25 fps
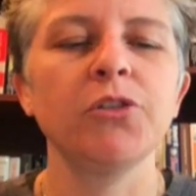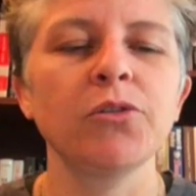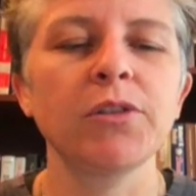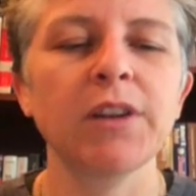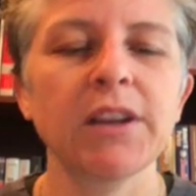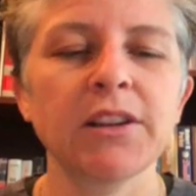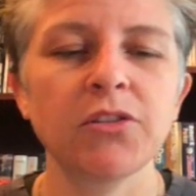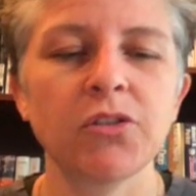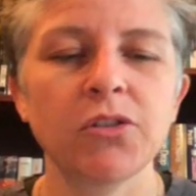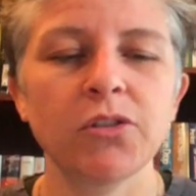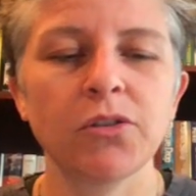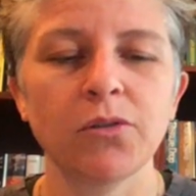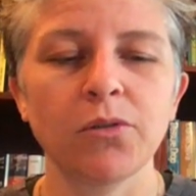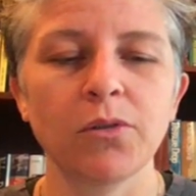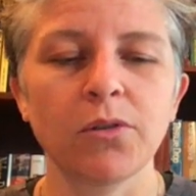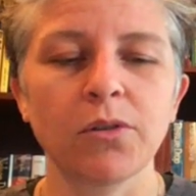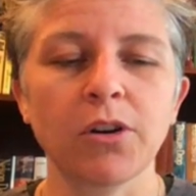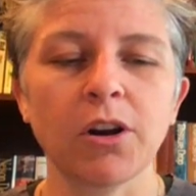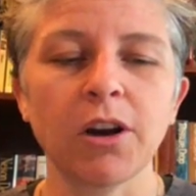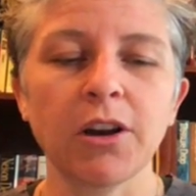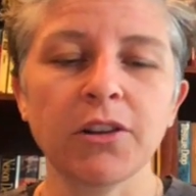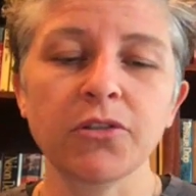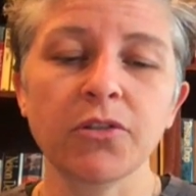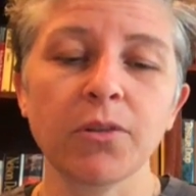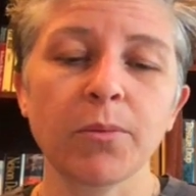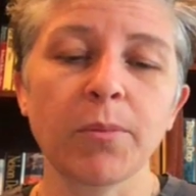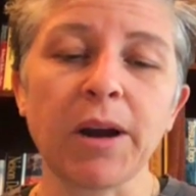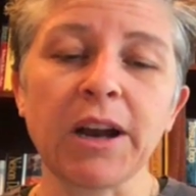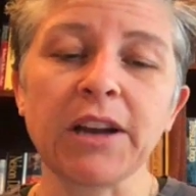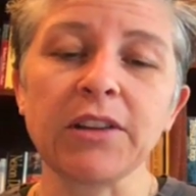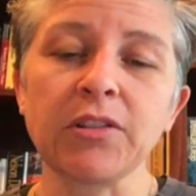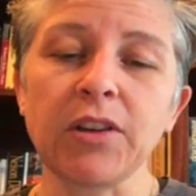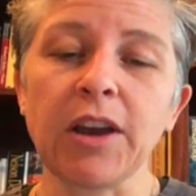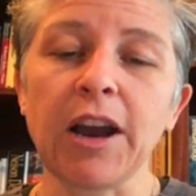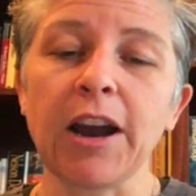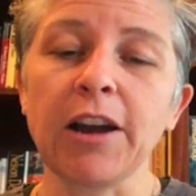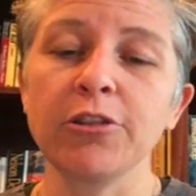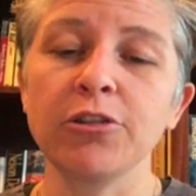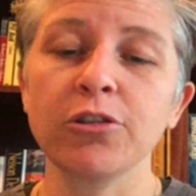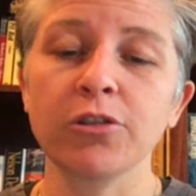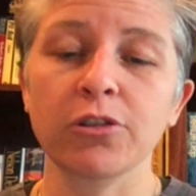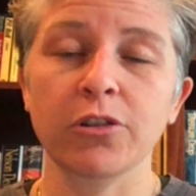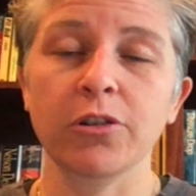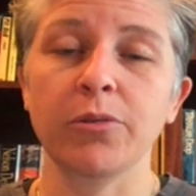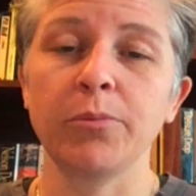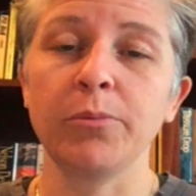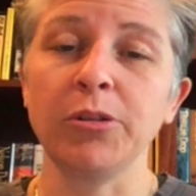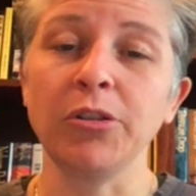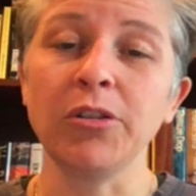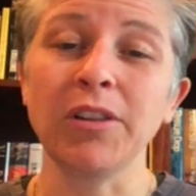you get to customize how you're
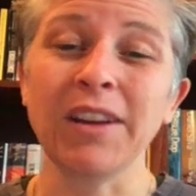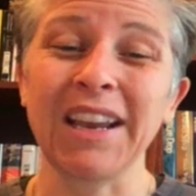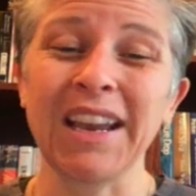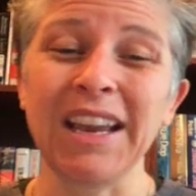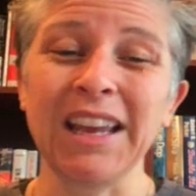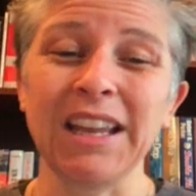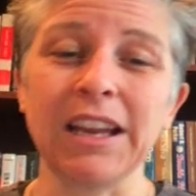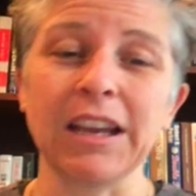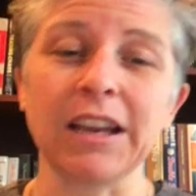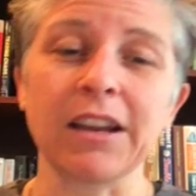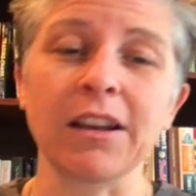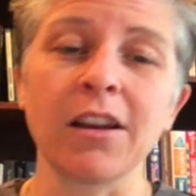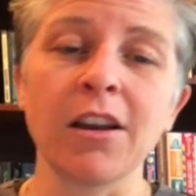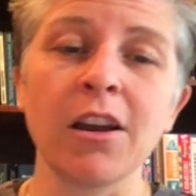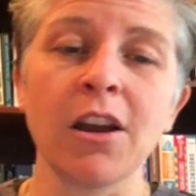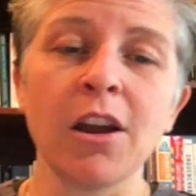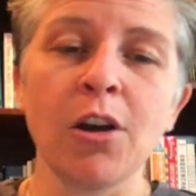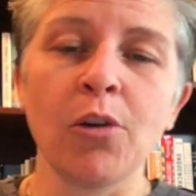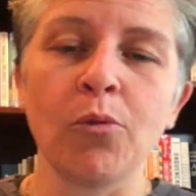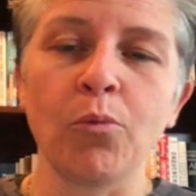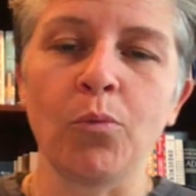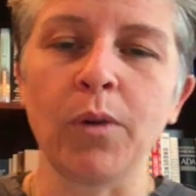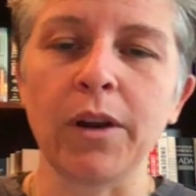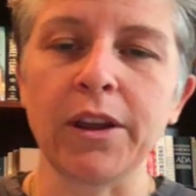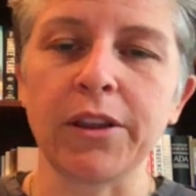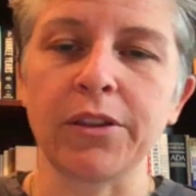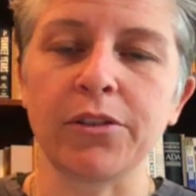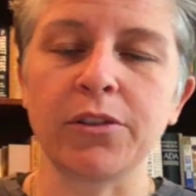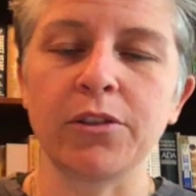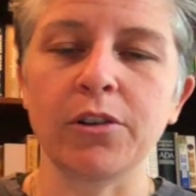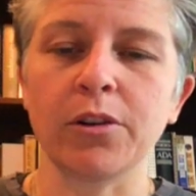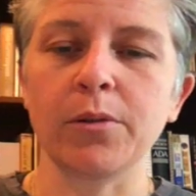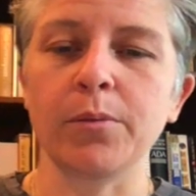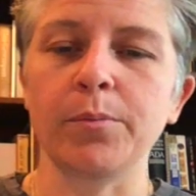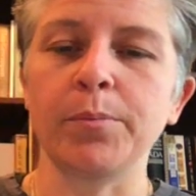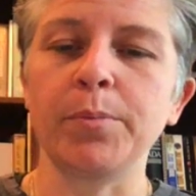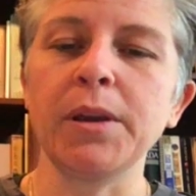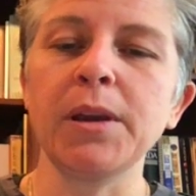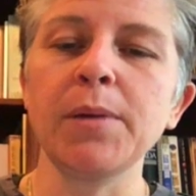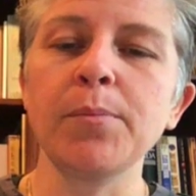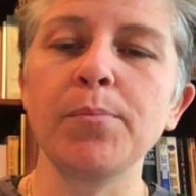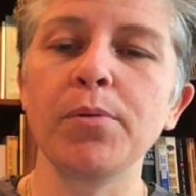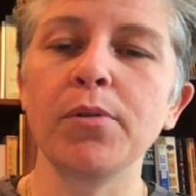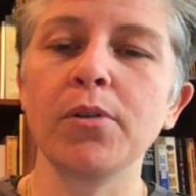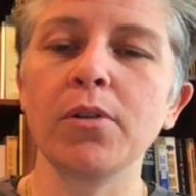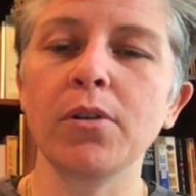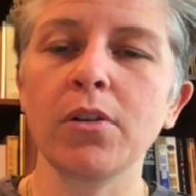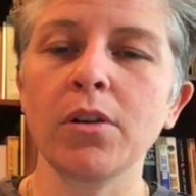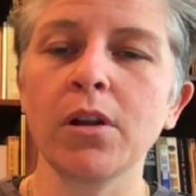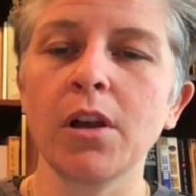communicating with your
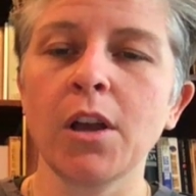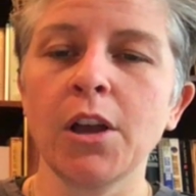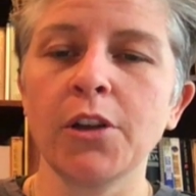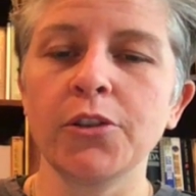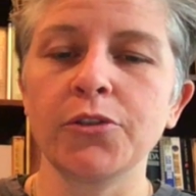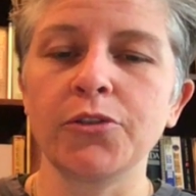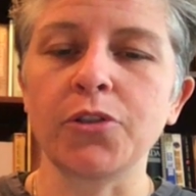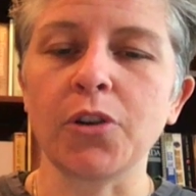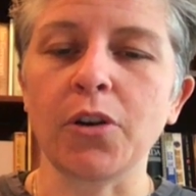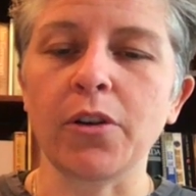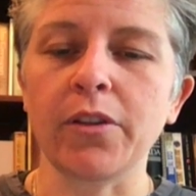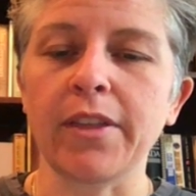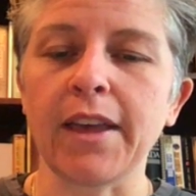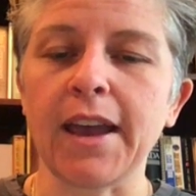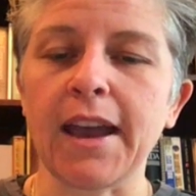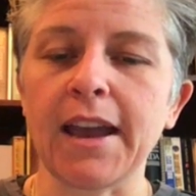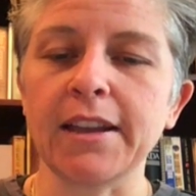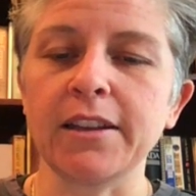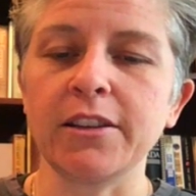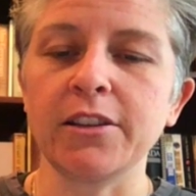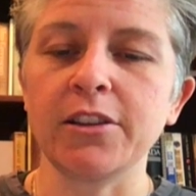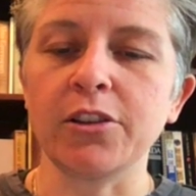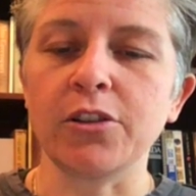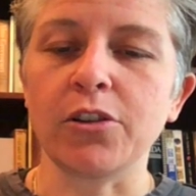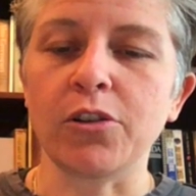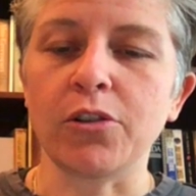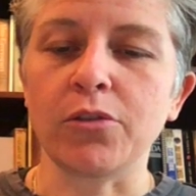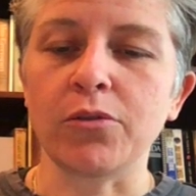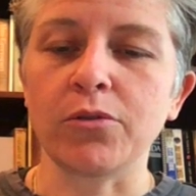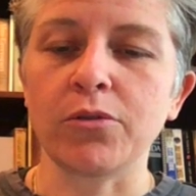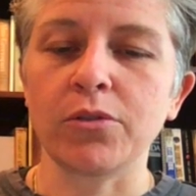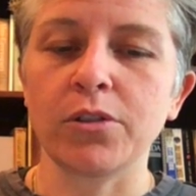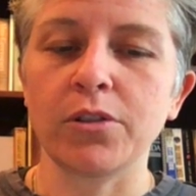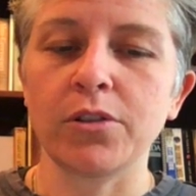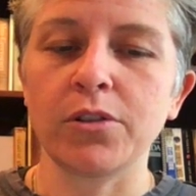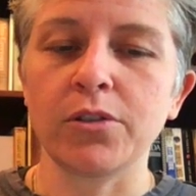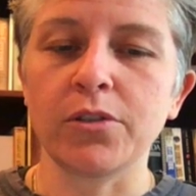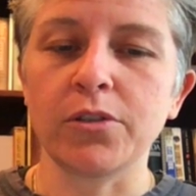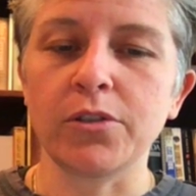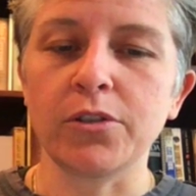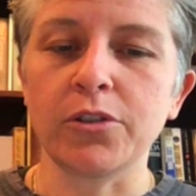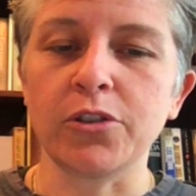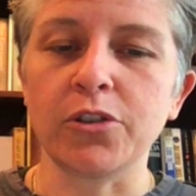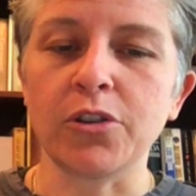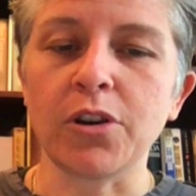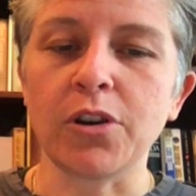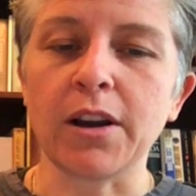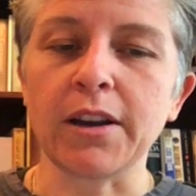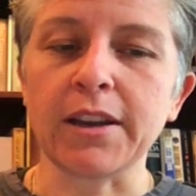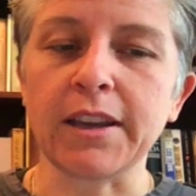people so that,
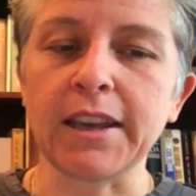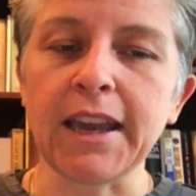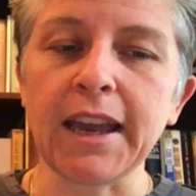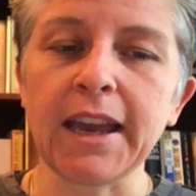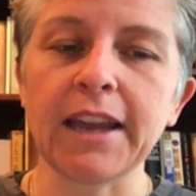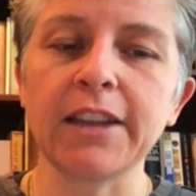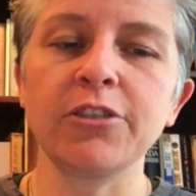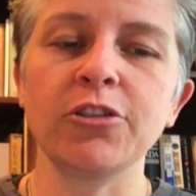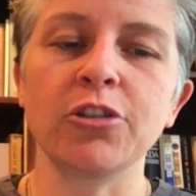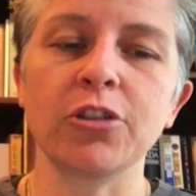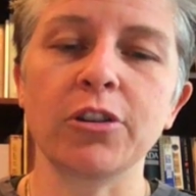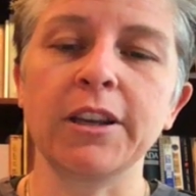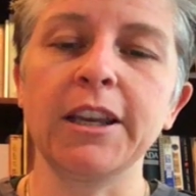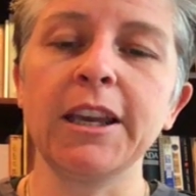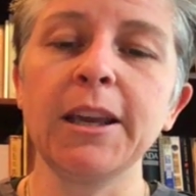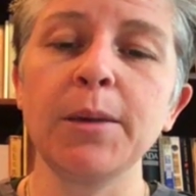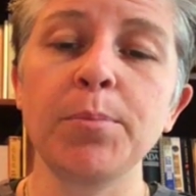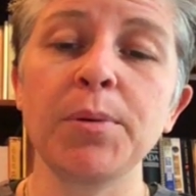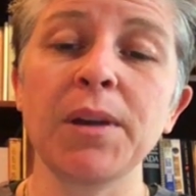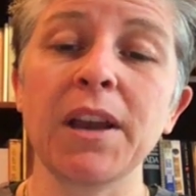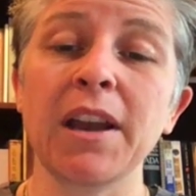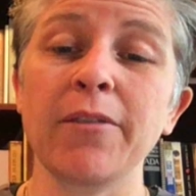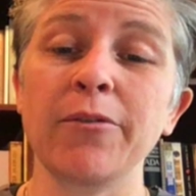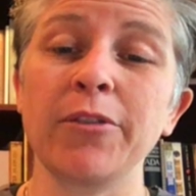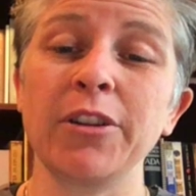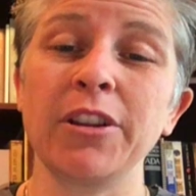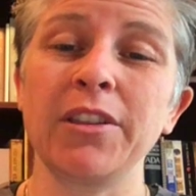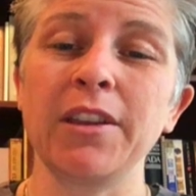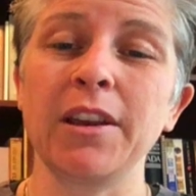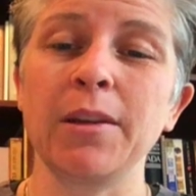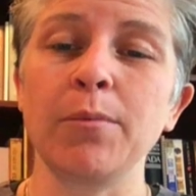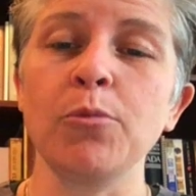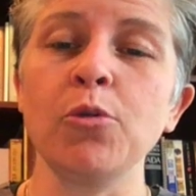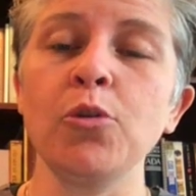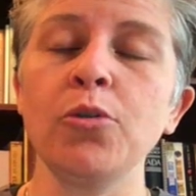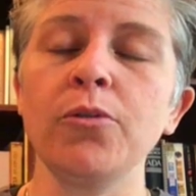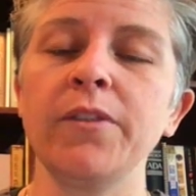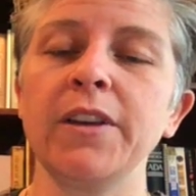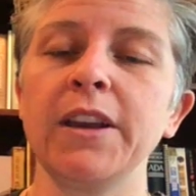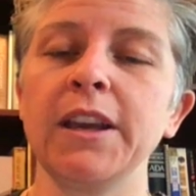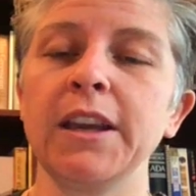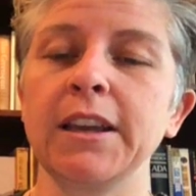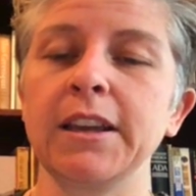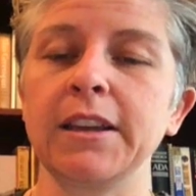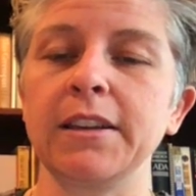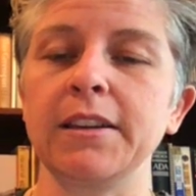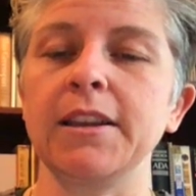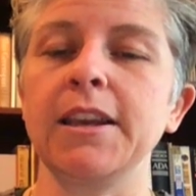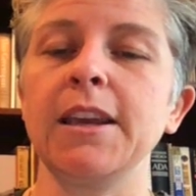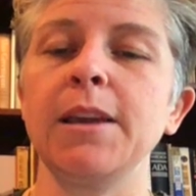again, you're keeping everything
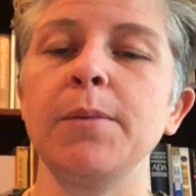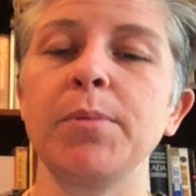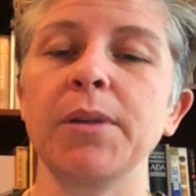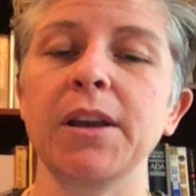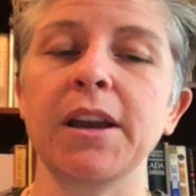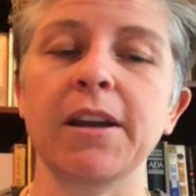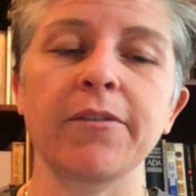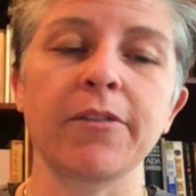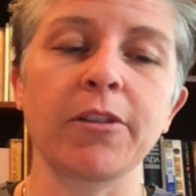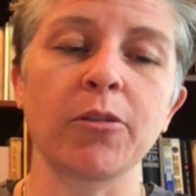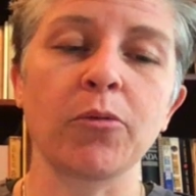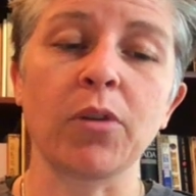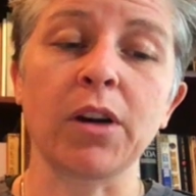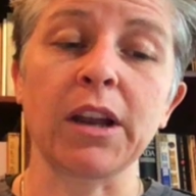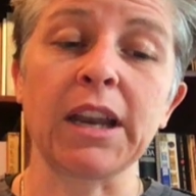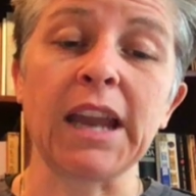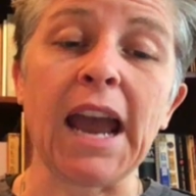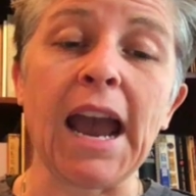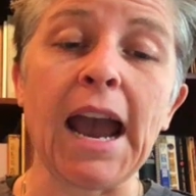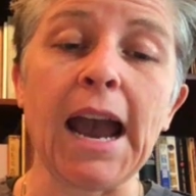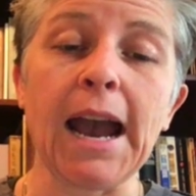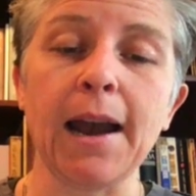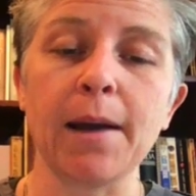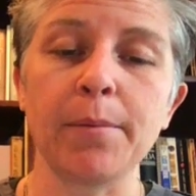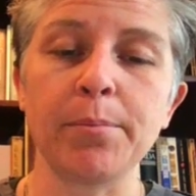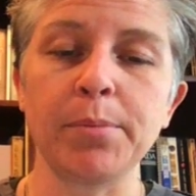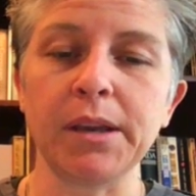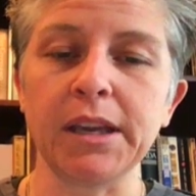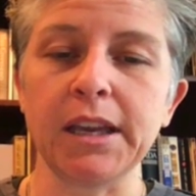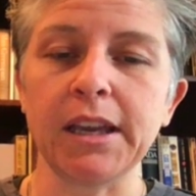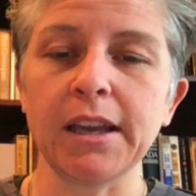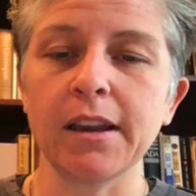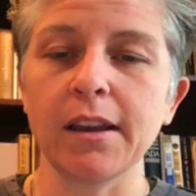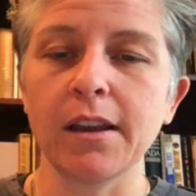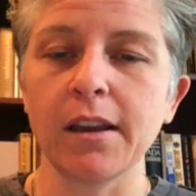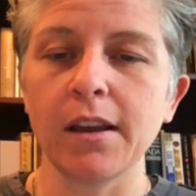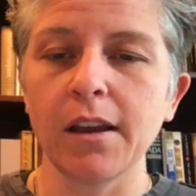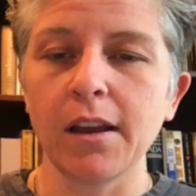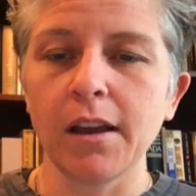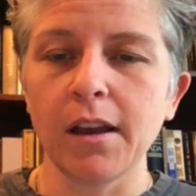moving and keeping everyone happy.